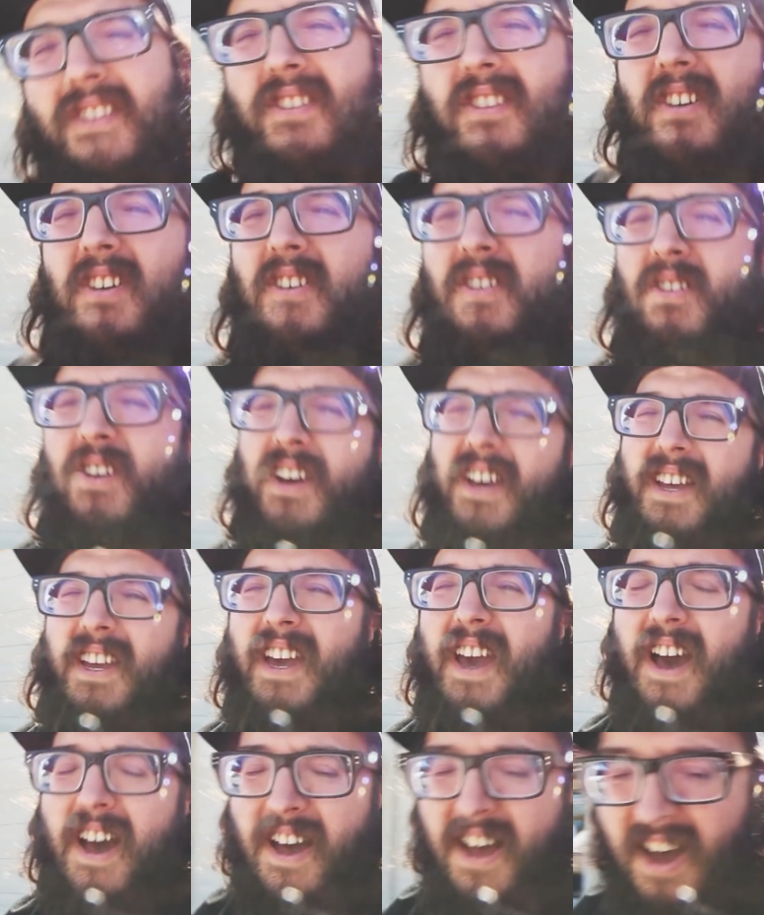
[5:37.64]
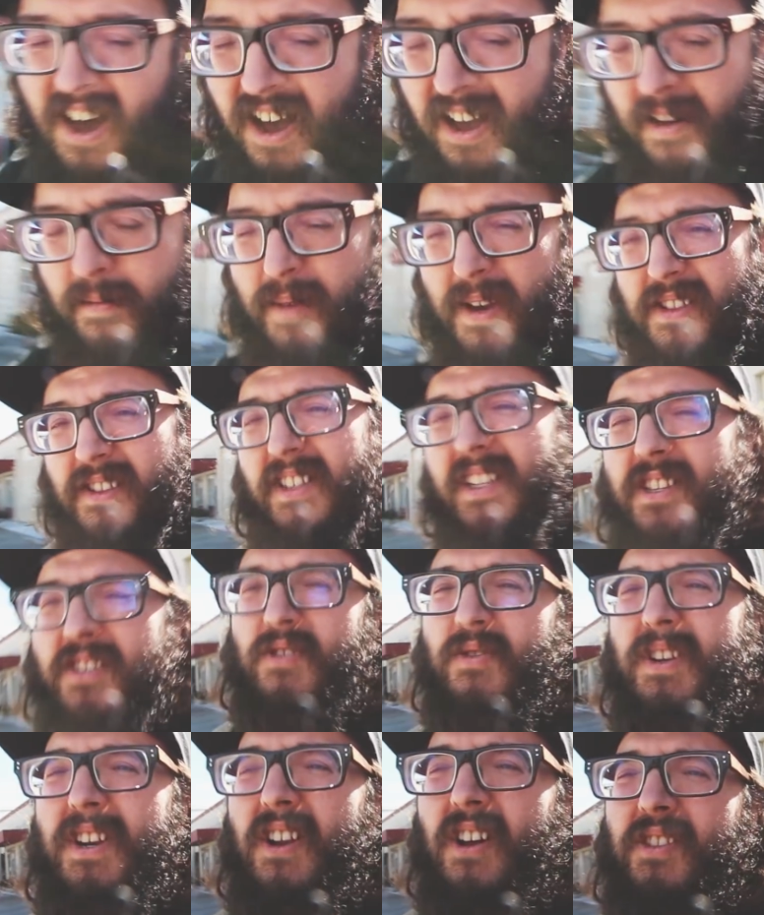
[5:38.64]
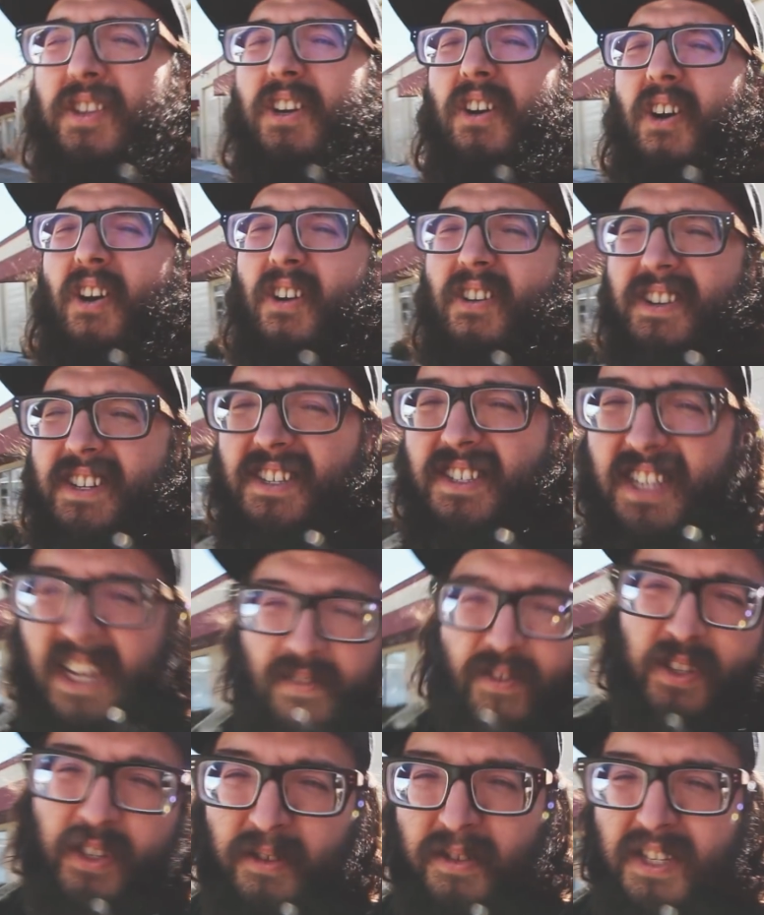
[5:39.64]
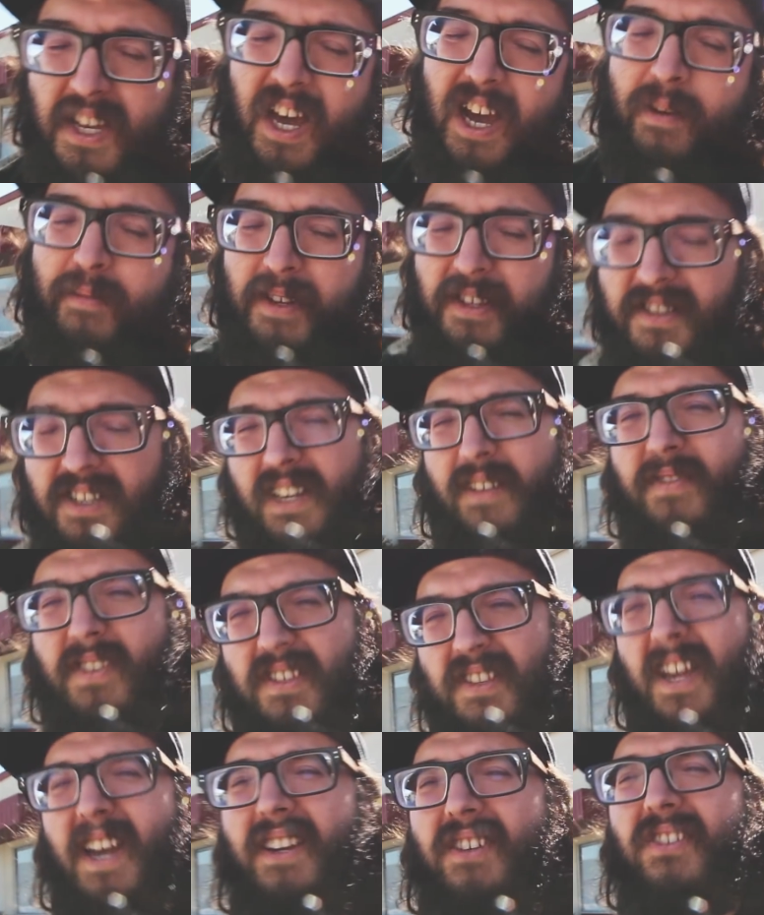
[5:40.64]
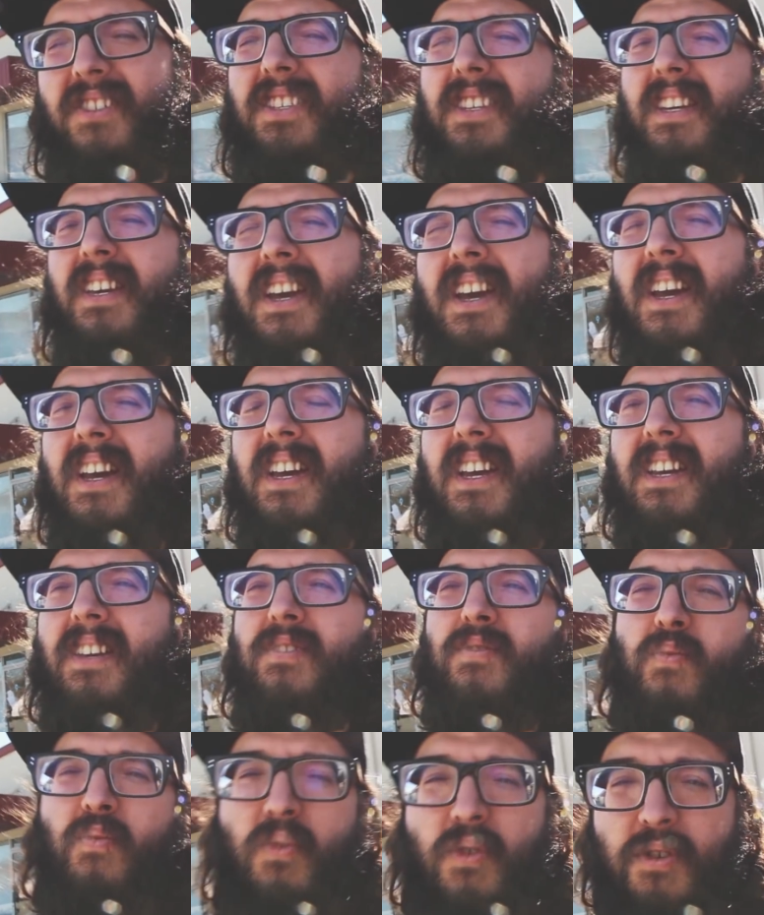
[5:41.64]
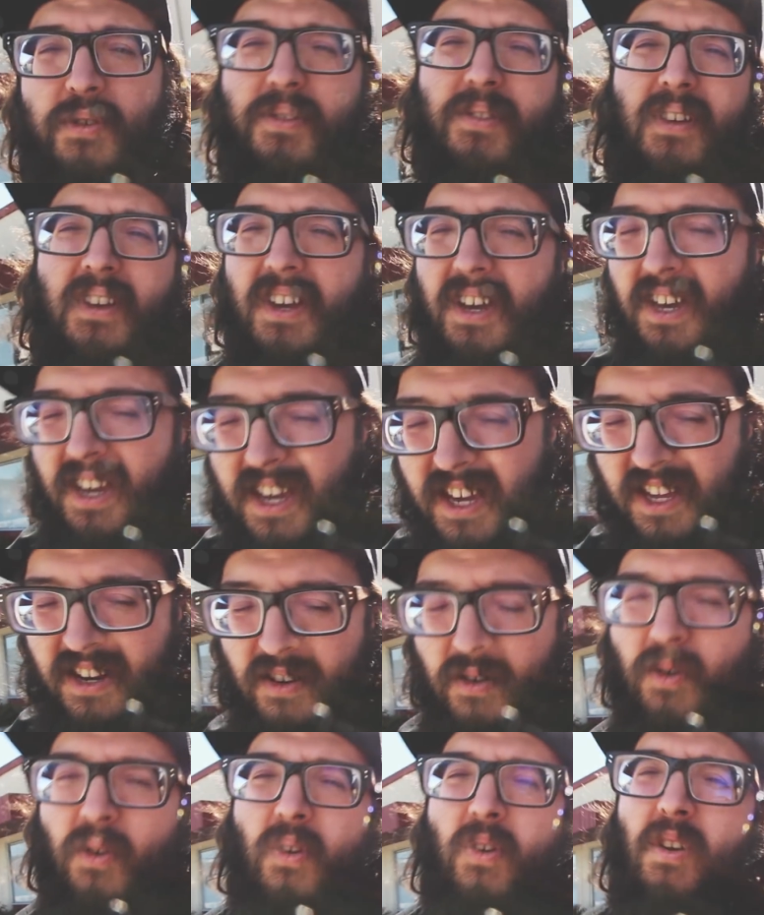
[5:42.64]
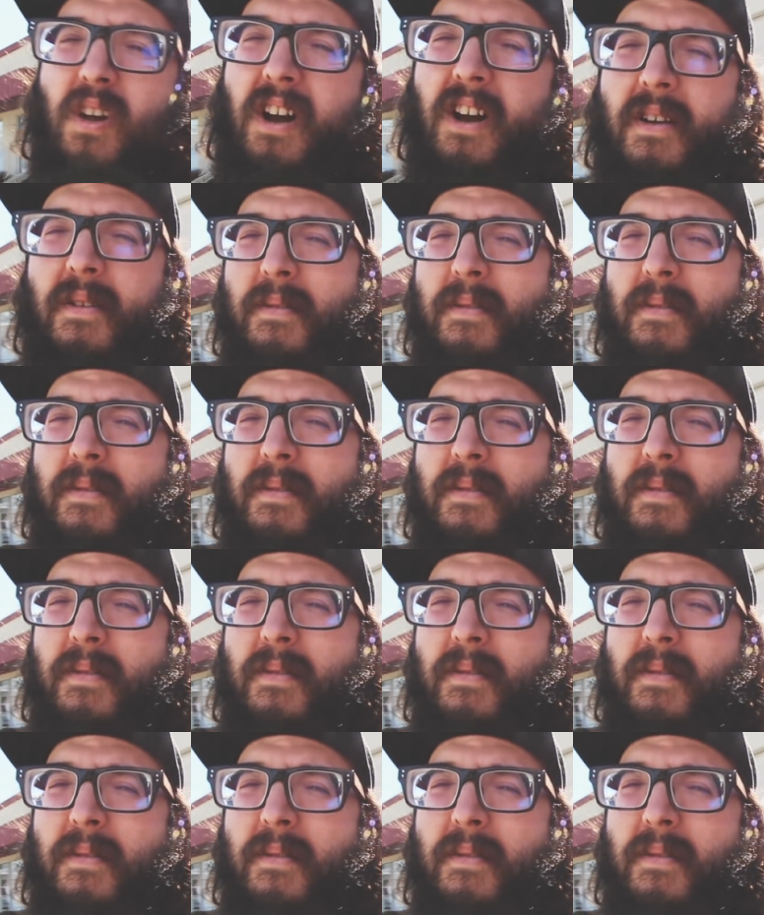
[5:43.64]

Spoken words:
So yeah, I am basically doing it on the car to save a little time to see if this actually is worth it, or